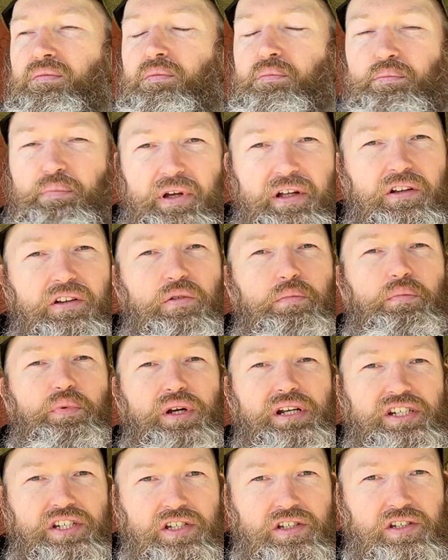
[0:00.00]
Build
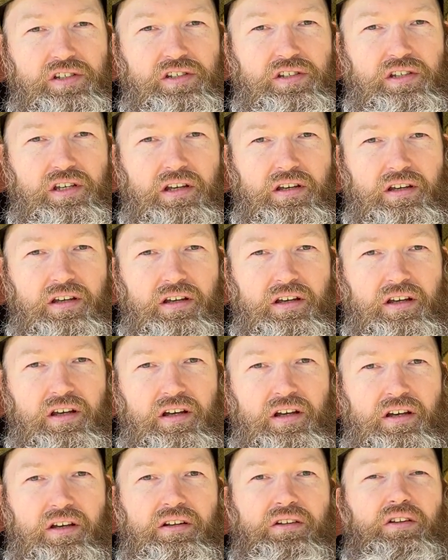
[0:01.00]
bridges
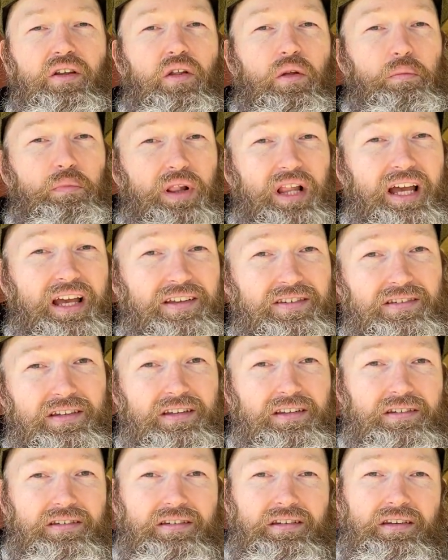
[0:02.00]
to the
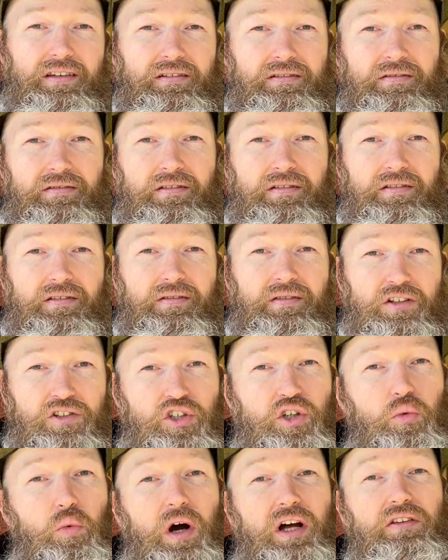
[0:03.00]
places that
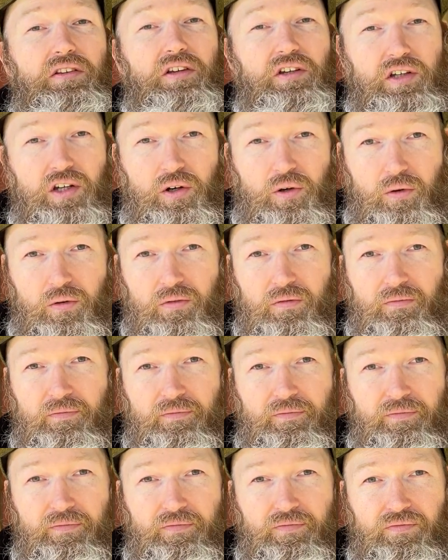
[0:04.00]
you want to go,
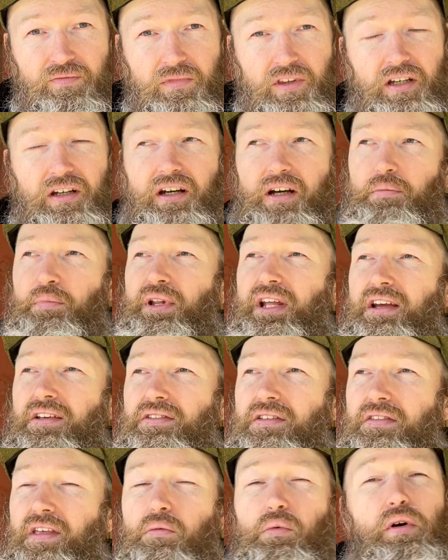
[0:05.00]
and
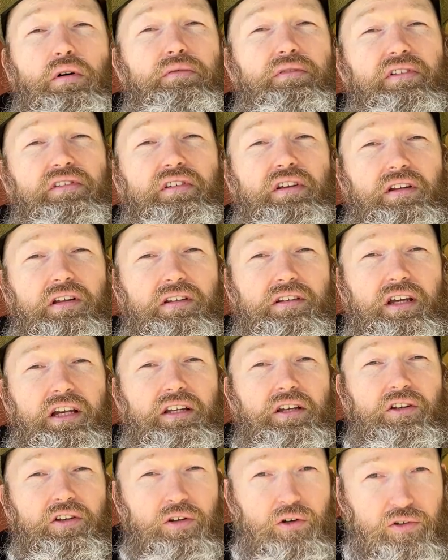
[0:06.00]
places that will
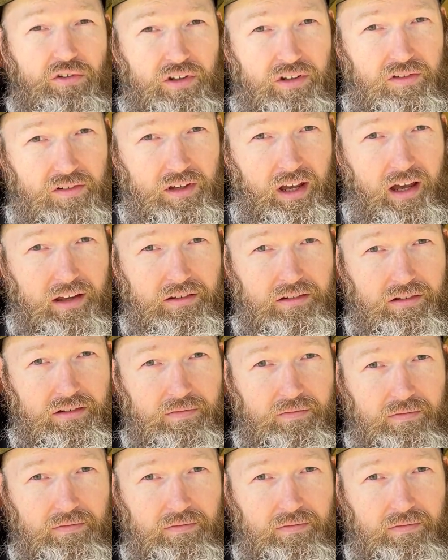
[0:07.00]
facilitate your success.